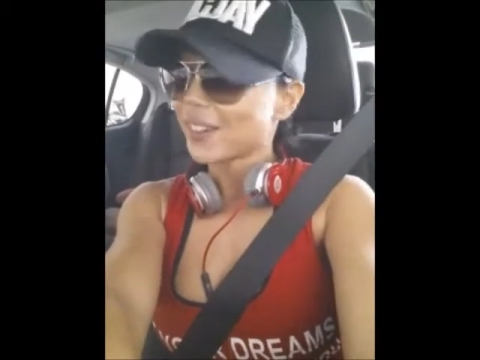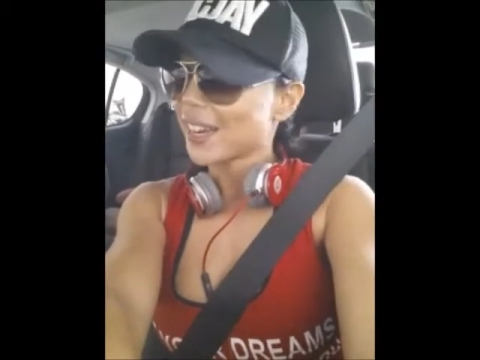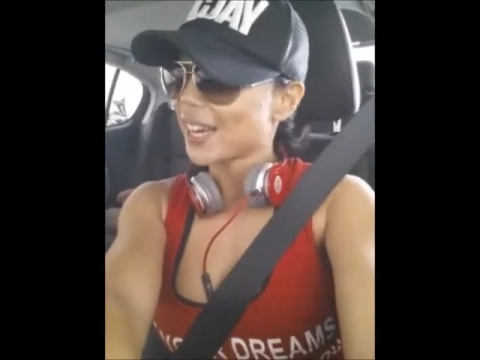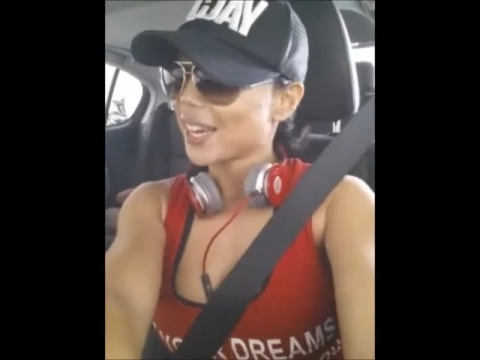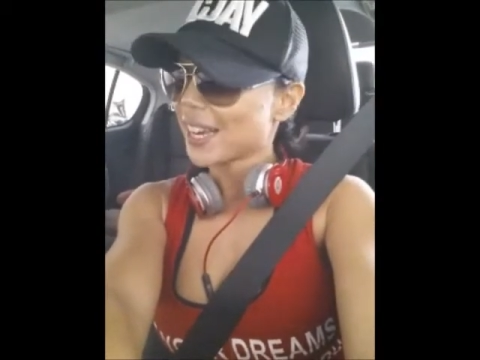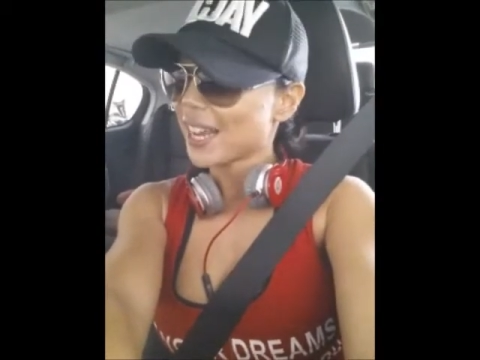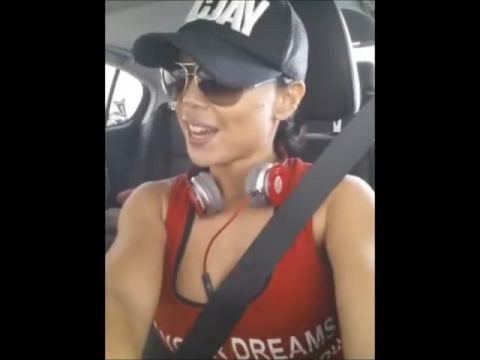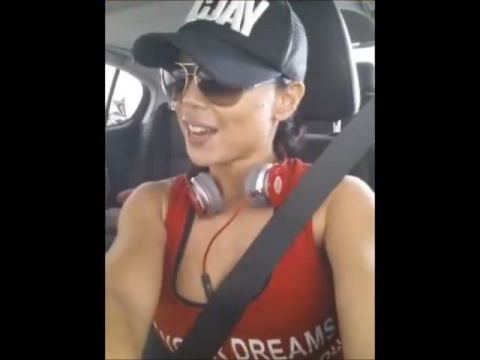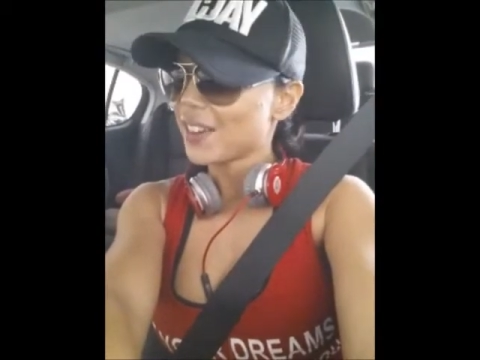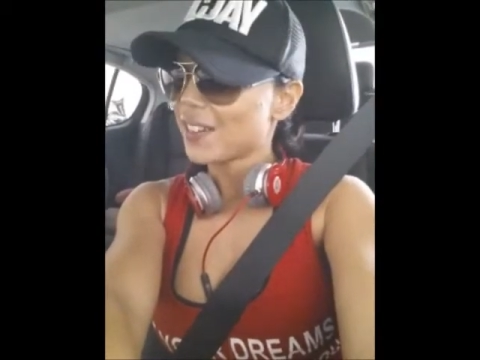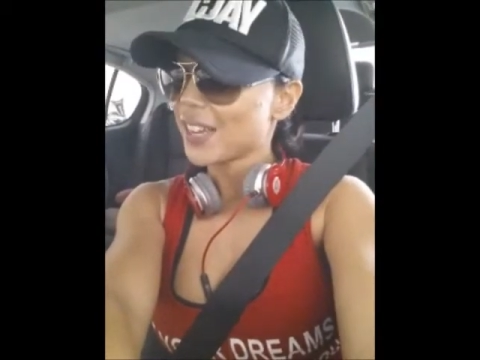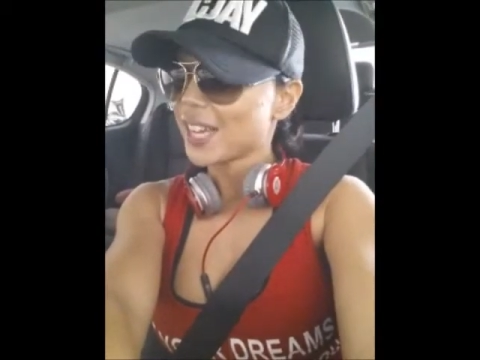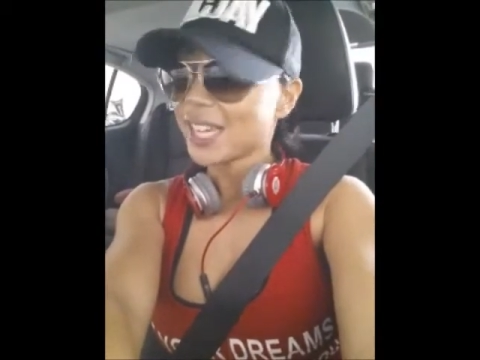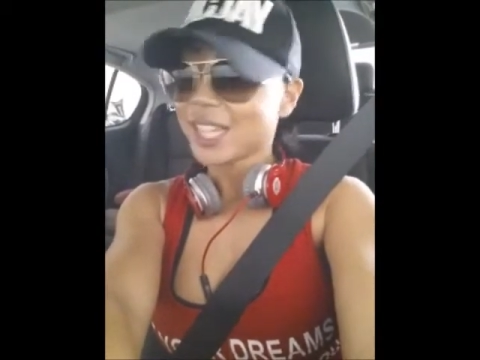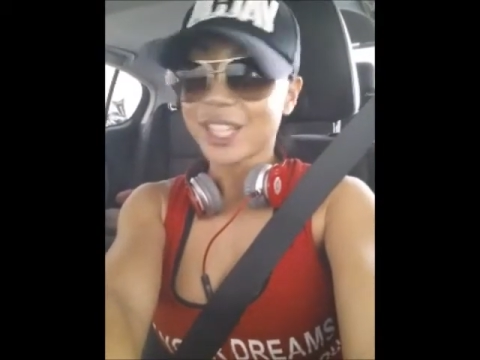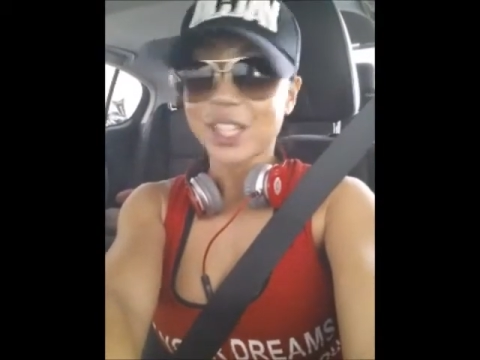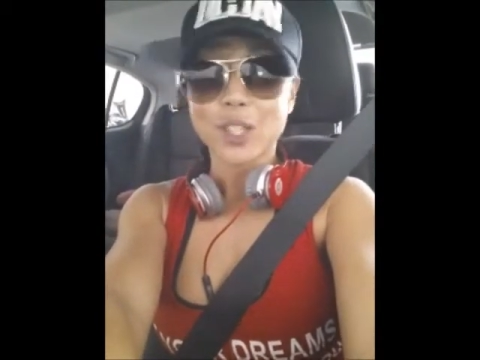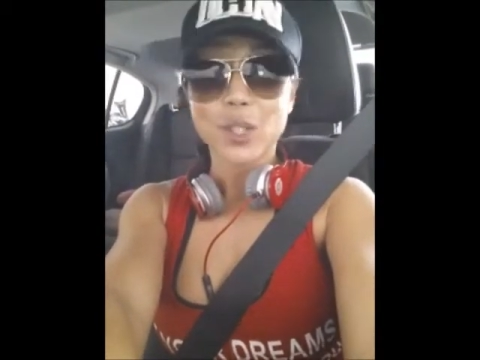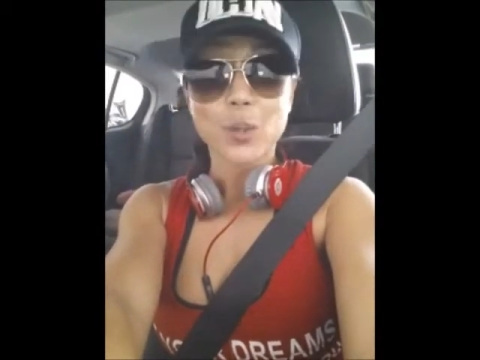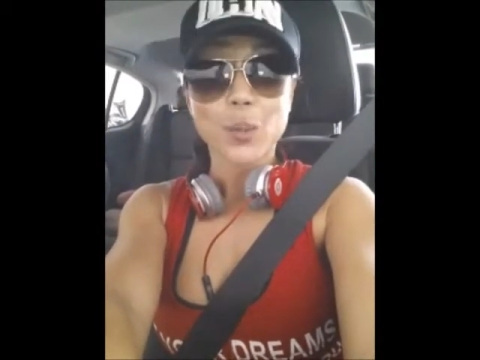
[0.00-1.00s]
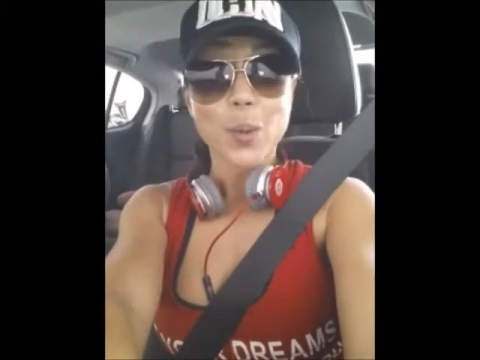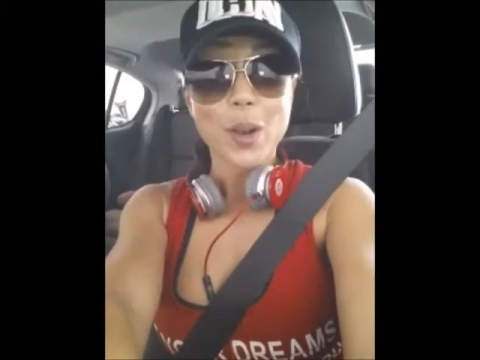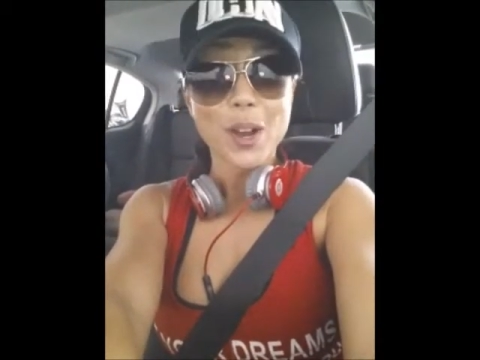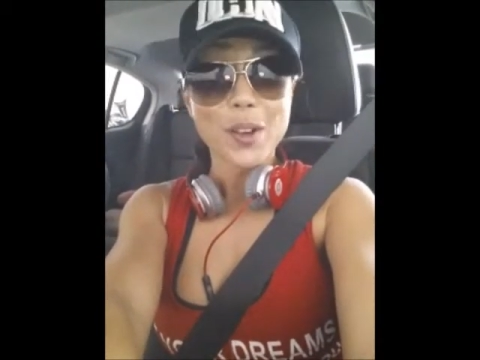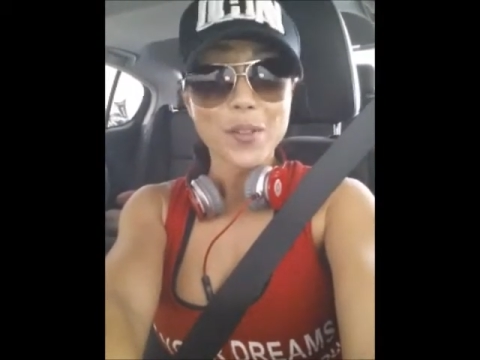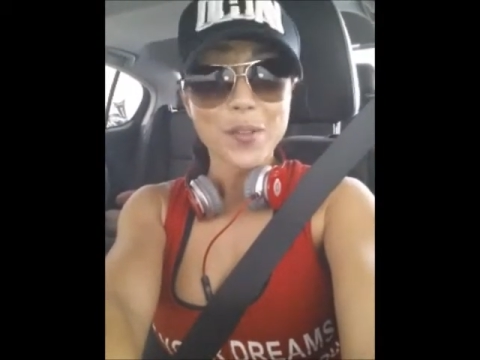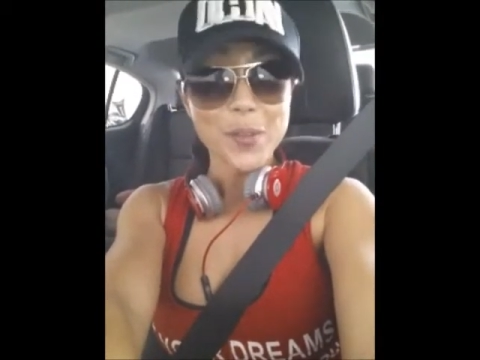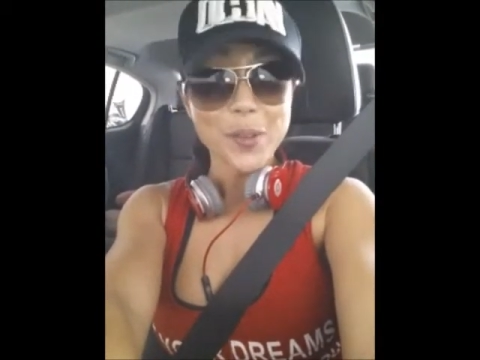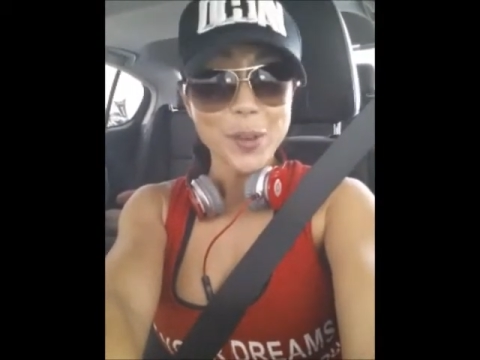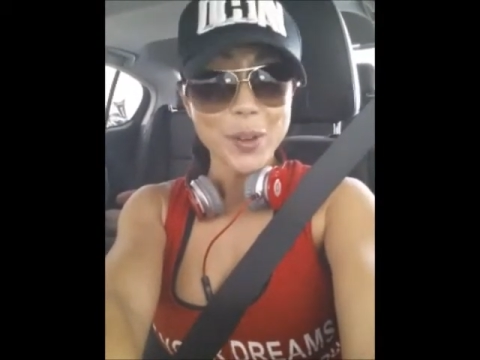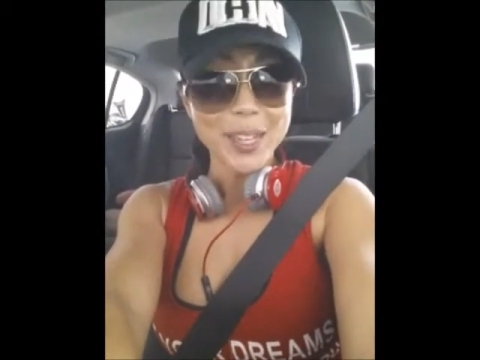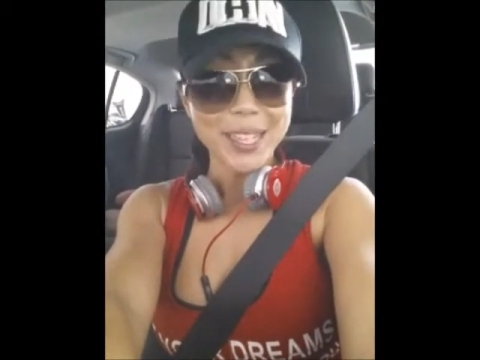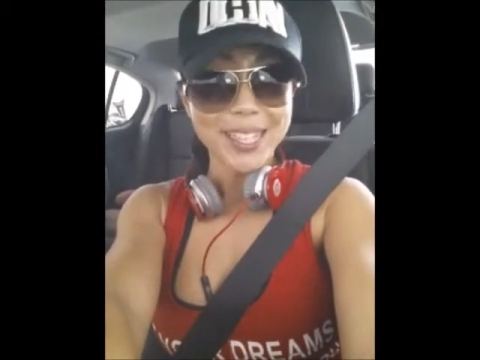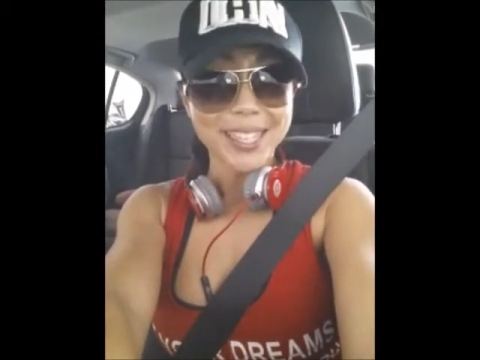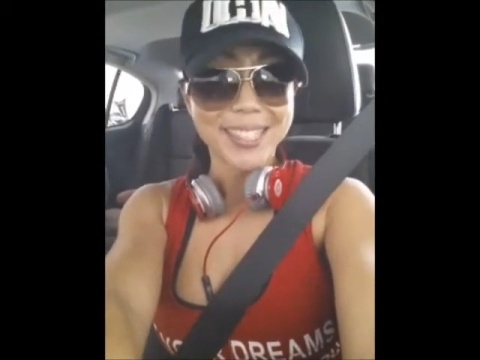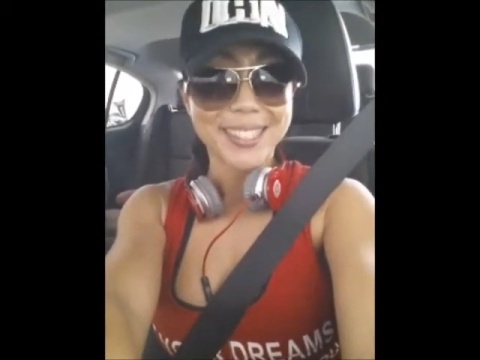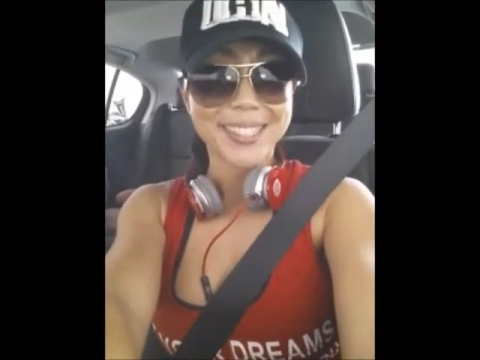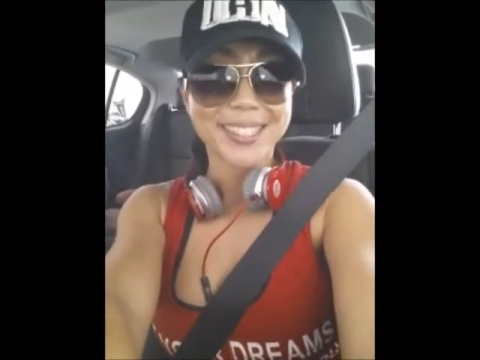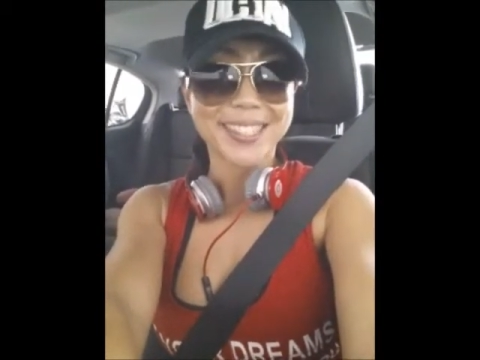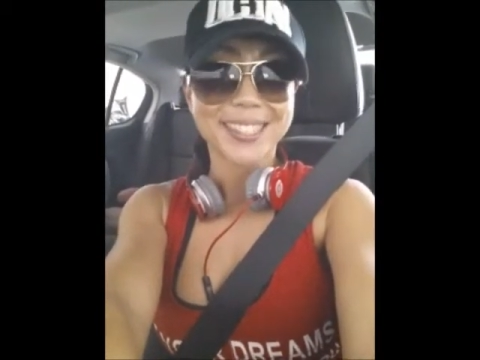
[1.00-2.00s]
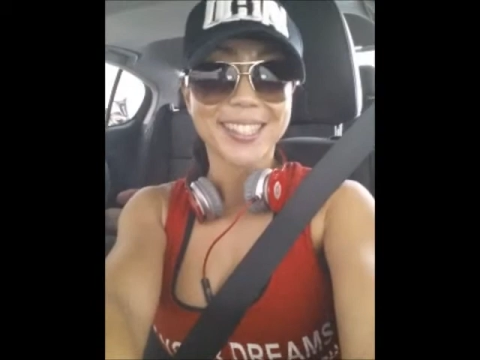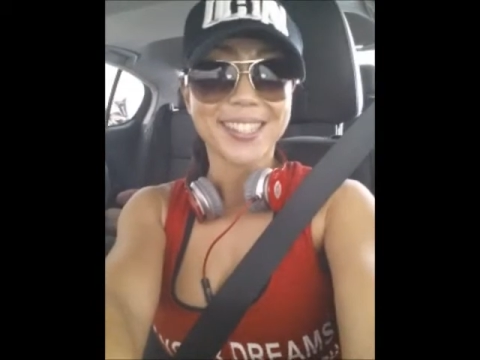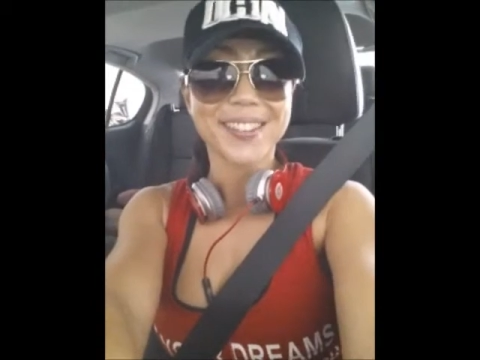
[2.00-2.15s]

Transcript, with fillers: Right now it's 1240, just to